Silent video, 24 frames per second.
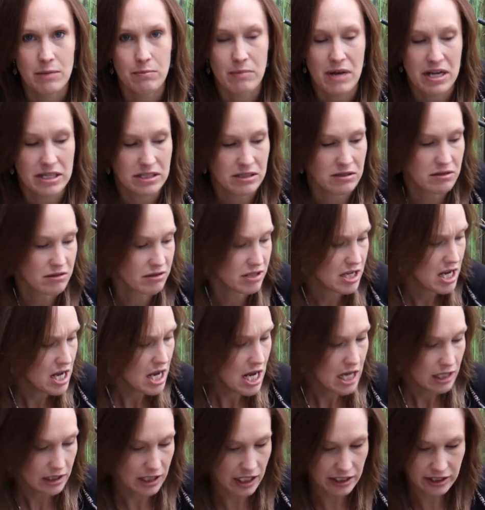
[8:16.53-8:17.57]
of Pentacles.
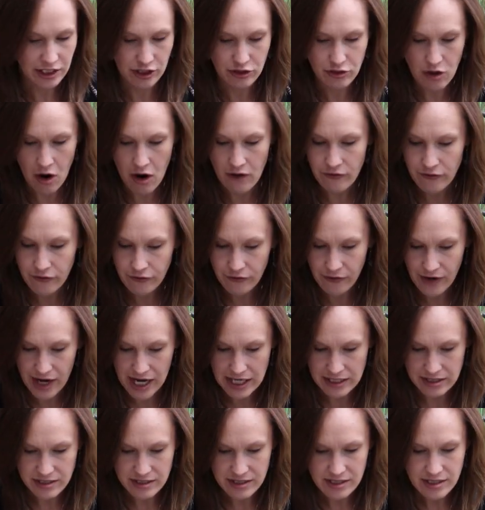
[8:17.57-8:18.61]
Like they're not
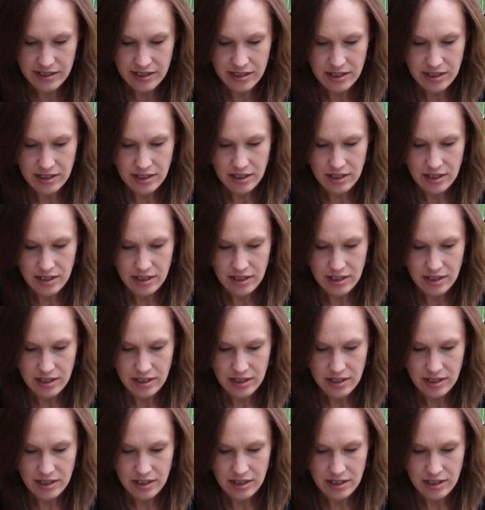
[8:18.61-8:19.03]
friends.